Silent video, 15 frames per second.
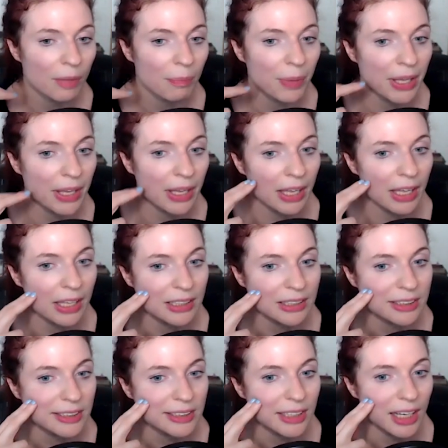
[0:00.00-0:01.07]

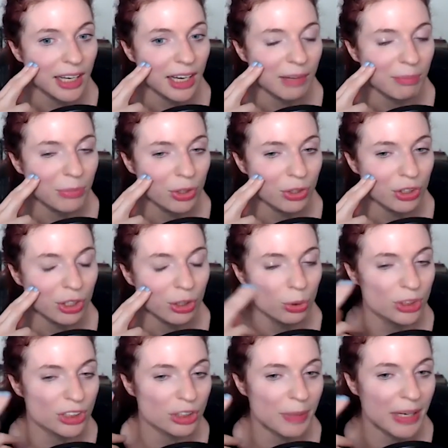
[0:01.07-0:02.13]
Because you're going to
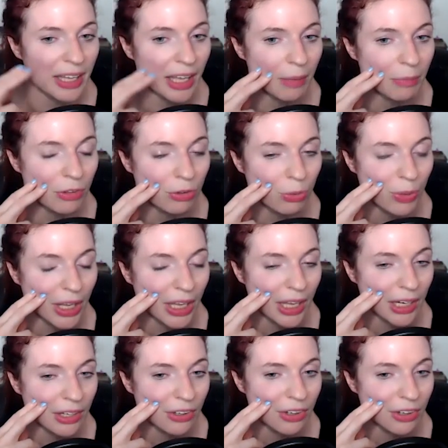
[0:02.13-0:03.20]
lose as many games as you
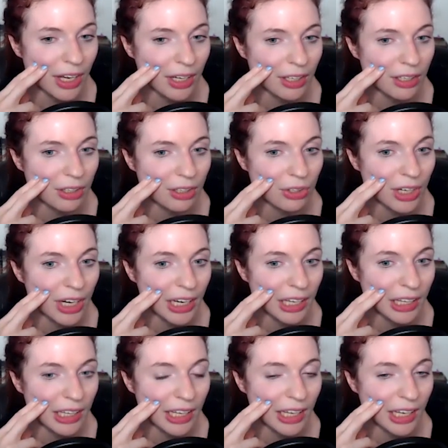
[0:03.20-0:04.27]
win, and you're not going to learn
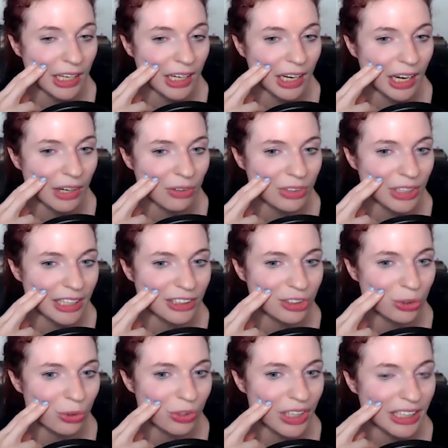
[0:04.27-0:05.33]
anything. And I
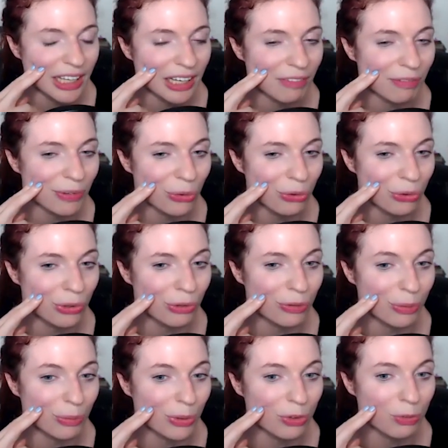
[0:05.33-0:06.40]
just don't think that feels good
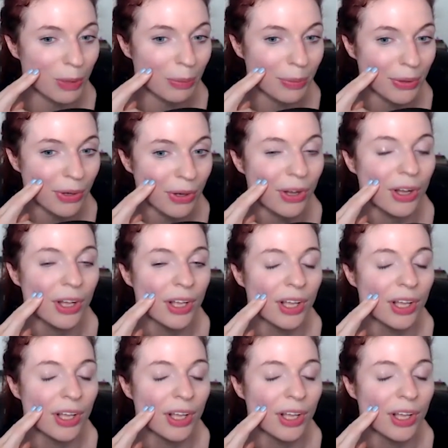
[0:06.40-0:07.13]
for most people.